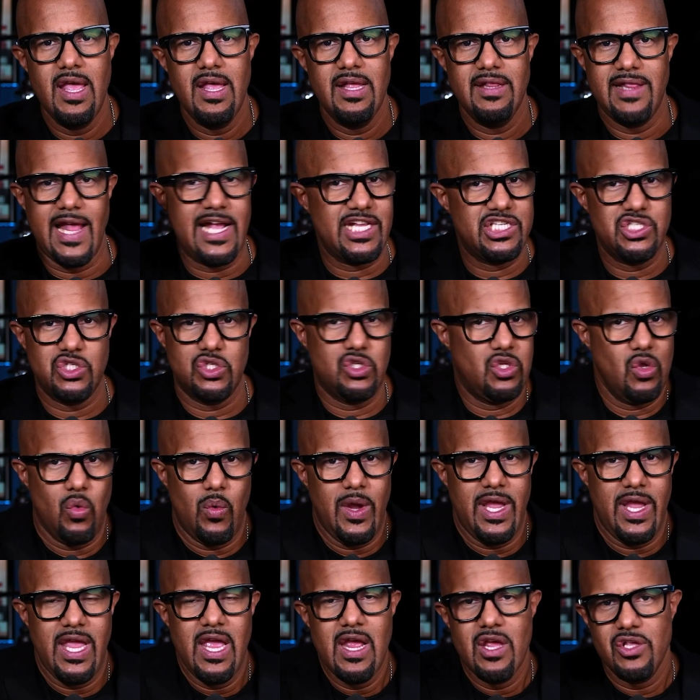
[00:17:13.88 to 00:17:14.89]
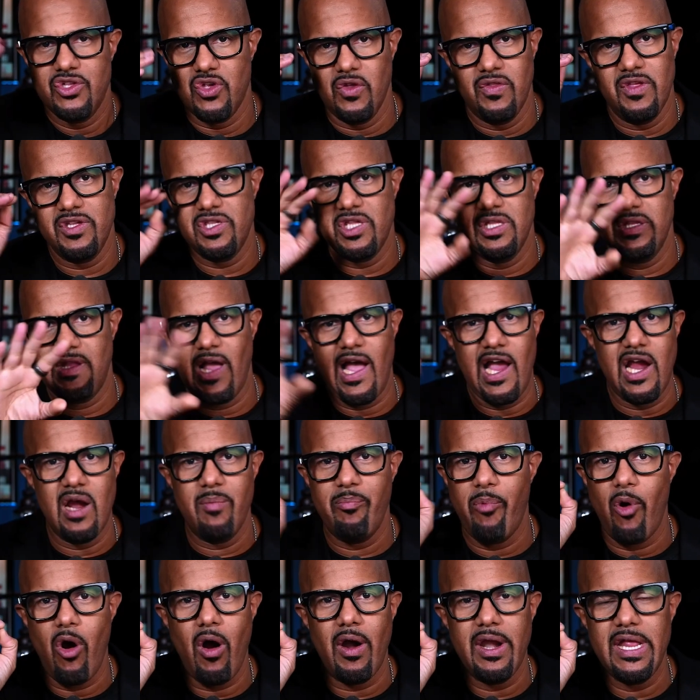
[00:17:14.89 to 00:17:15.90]
That's the way. So this entire
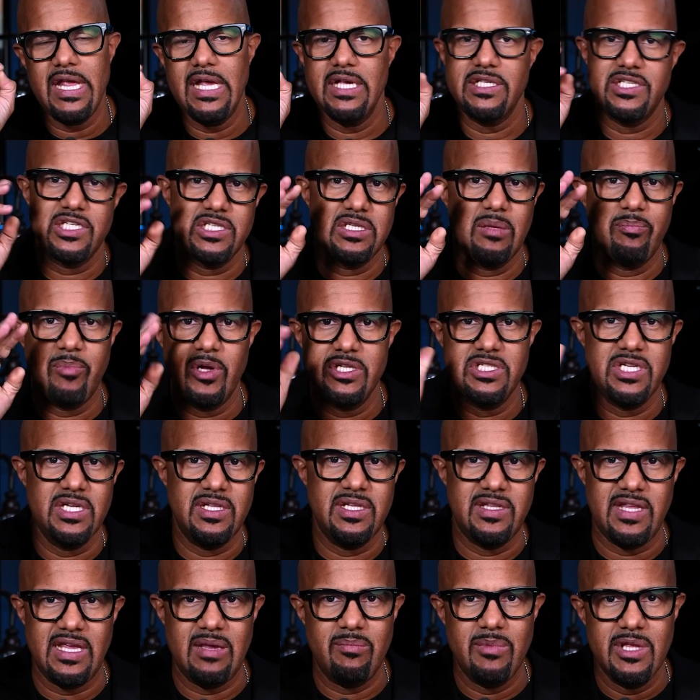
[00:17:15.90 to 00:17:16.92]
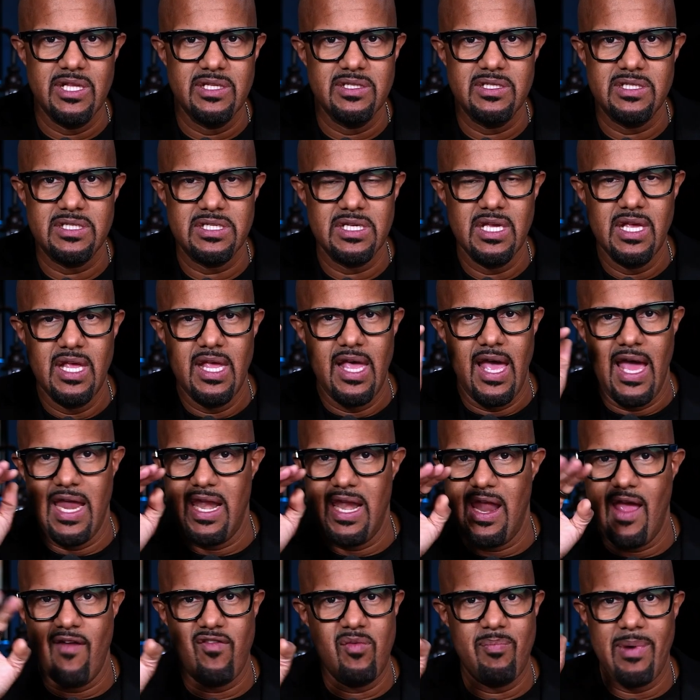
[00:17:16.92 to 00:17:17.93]
party is just a bunch of demons, and
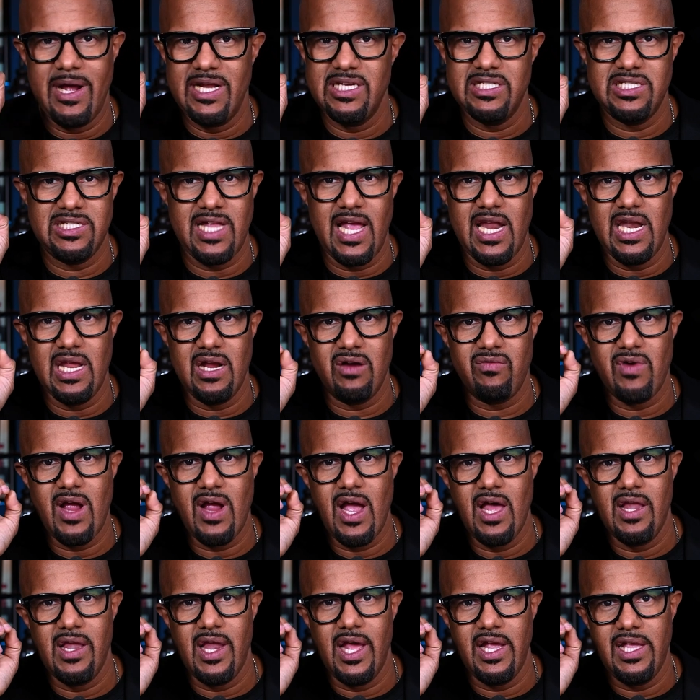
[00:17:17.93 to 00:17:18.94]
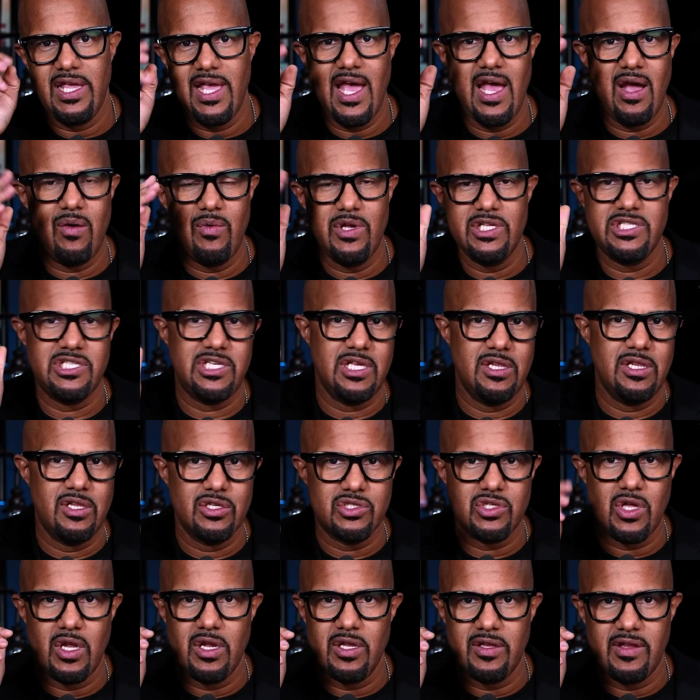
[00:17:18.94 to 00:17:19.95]
everybody's standing around like, yeah, we see this
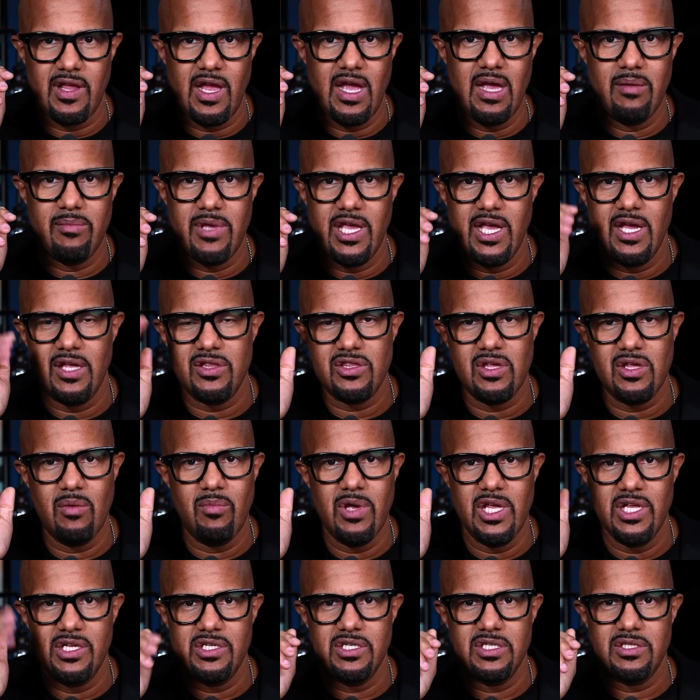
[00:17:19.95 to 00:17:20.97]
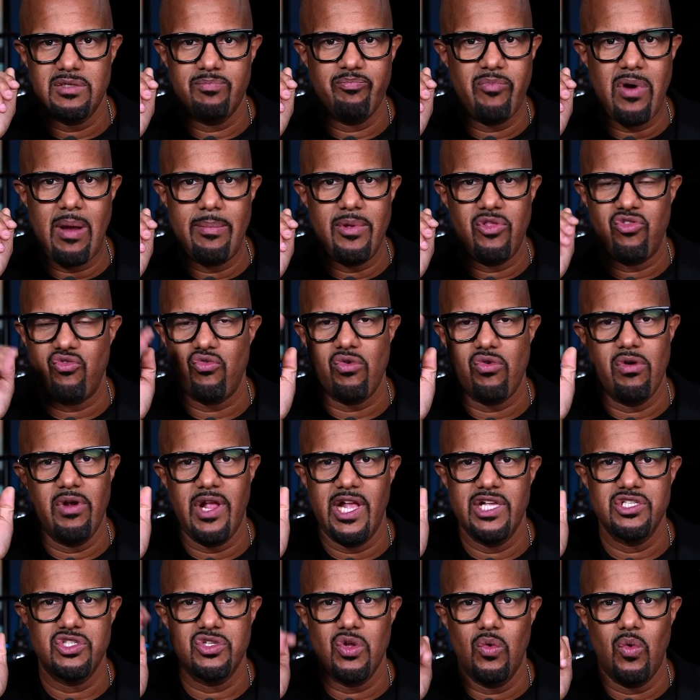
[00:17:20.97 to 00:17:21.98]
all the time. Yeah, somebody just probably threw her
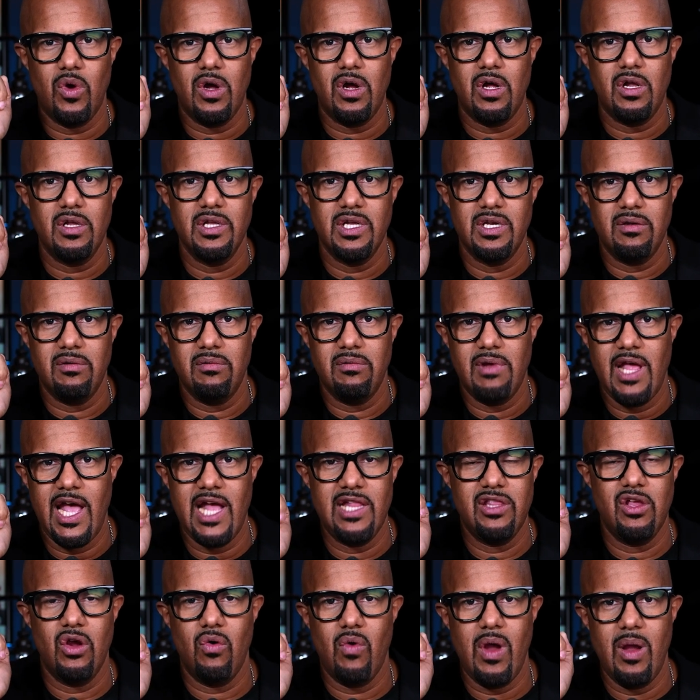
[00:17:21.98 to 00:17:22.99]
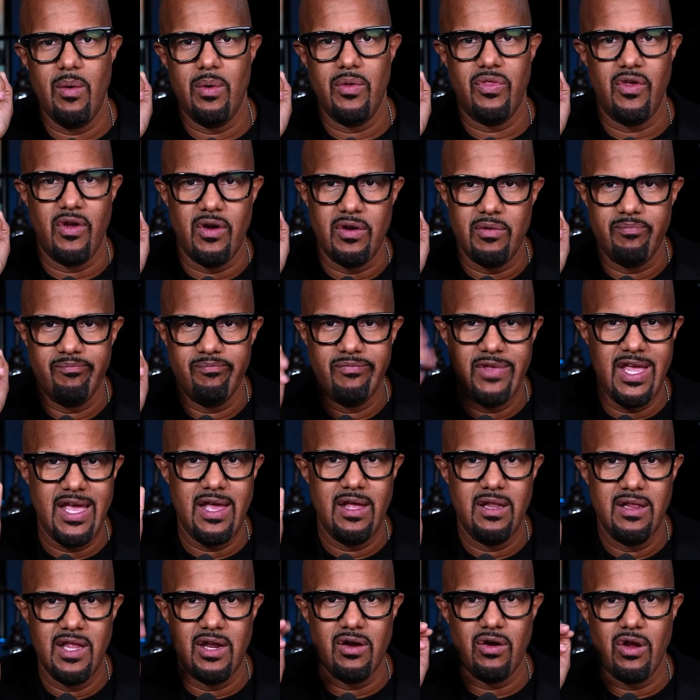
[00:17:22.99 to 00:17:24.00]
against a wall and had their way with her. Yeah,
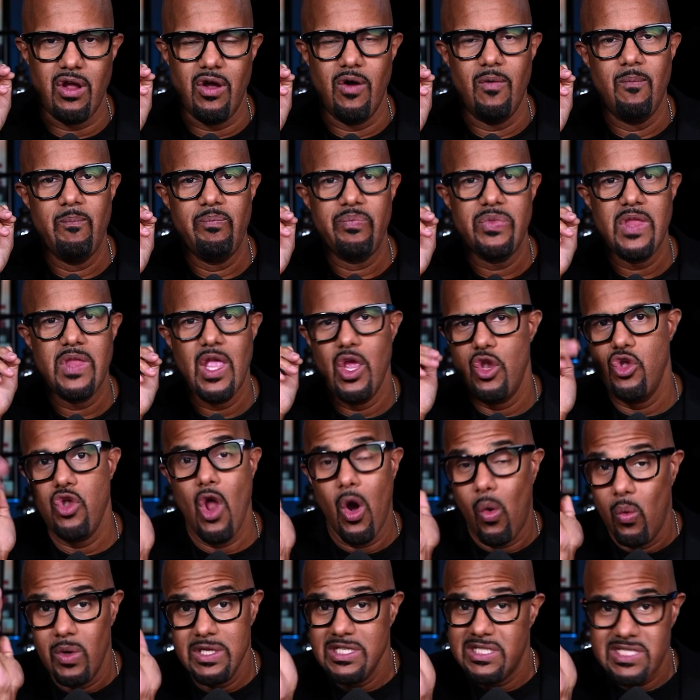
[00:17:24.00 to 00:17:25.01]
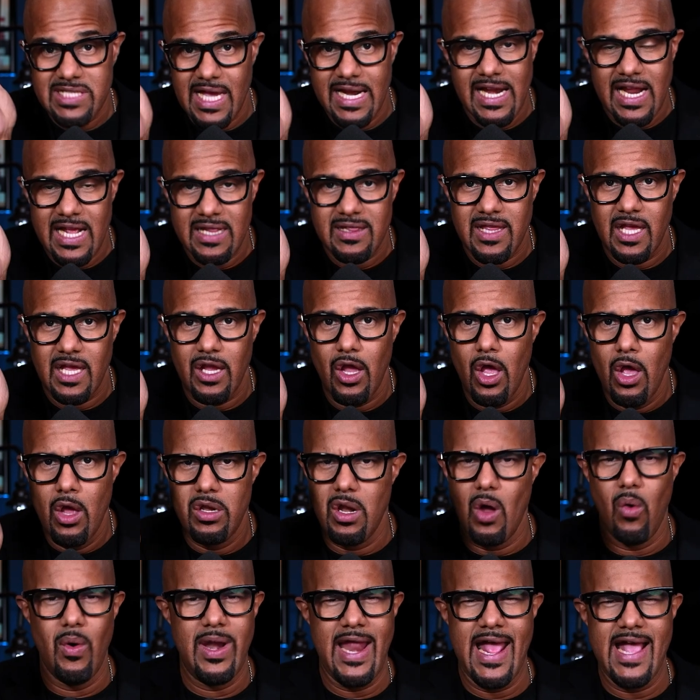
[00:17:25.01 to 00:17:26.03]
let her go. No one said anything.
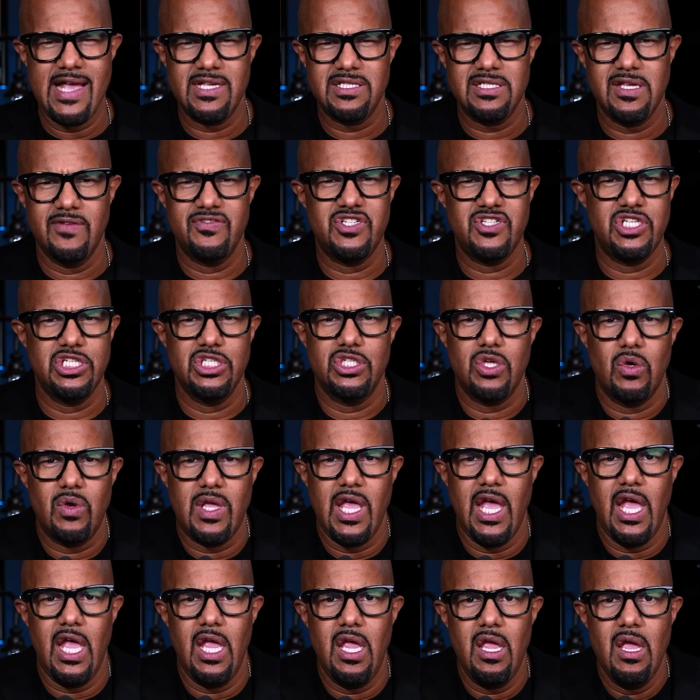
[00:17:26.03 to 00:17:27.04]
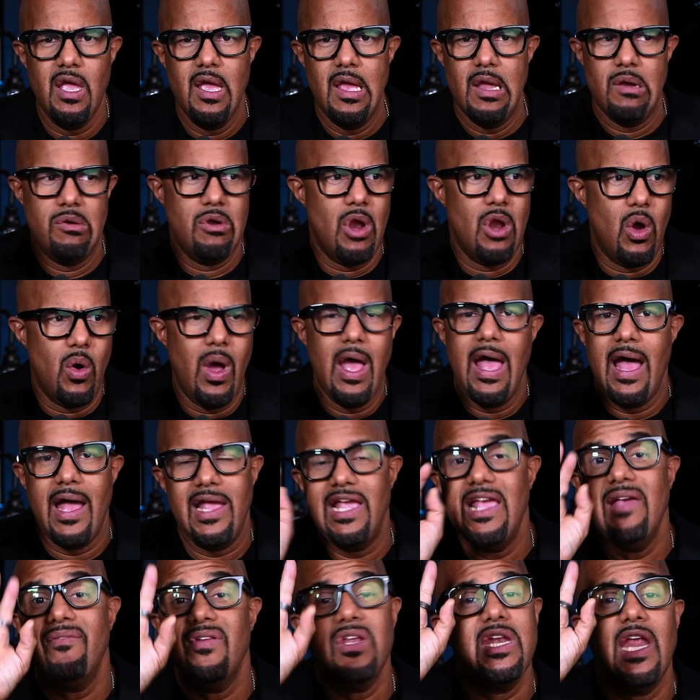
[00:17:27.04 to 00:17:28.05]
No one asked if she's okay. No,
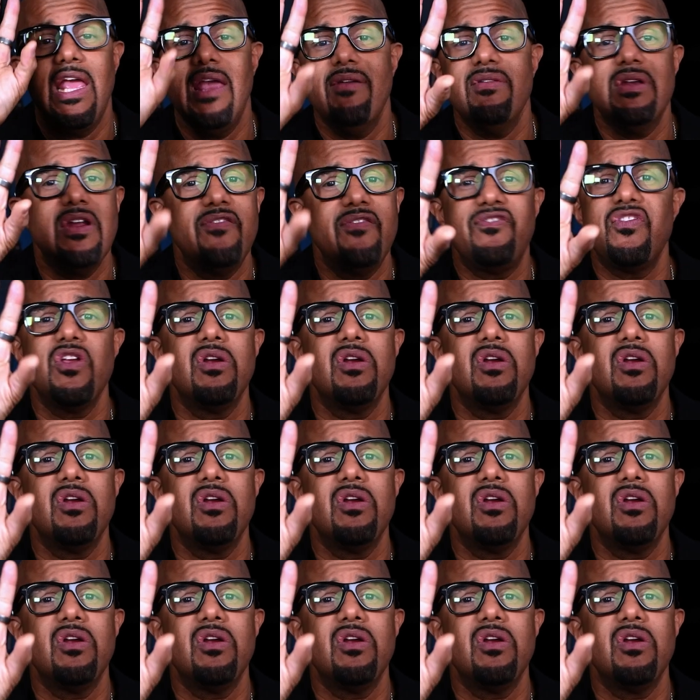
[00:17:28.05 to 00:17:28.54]
even if